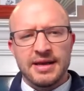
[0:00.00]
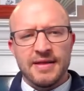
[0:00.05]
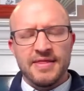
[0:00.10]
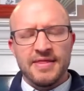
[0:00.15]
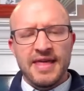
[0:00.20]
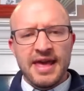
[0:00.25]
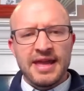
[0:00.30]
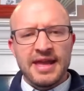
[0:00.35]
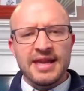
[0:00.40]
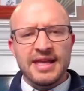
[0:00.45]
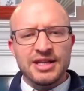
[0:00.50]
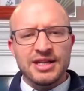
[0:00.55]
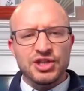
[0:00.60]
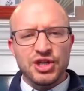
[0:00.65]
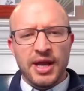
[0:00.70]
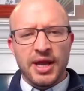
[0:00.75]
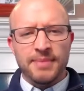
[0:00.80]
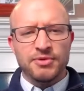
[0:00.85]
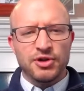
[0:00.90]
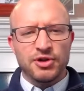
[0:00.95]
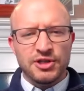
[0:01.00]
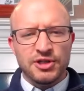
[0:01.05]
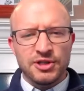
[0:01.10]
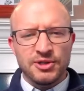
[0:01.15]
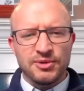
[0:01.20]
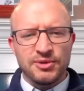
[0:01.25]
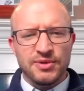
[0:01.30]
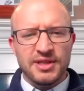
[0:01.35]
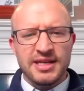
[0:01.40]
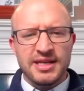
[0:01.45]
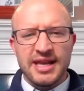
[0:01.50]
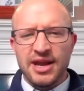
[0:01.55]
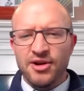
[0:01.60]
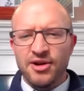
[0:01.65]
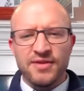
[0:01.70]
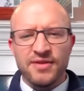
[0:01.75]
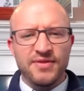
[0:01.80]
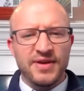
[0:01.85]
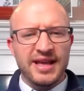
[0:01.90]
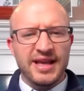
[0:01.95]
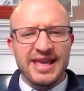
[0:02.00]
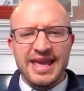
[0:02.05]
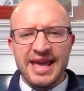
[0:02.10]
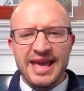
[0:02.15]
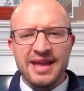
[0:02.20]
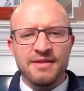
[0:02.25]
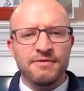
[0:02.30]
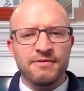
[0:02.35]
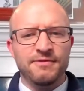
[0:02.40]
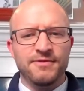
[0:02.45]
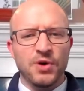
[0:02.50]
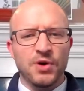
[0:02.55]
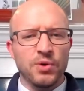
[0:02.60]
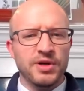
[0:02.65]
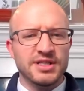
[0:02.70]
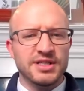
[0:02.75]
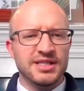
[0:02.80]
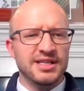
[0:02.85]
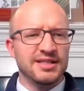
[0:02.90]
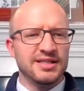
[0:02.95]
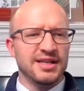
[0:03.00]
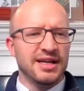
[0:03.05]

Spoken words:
Then in chapter 2, the narrative again focuses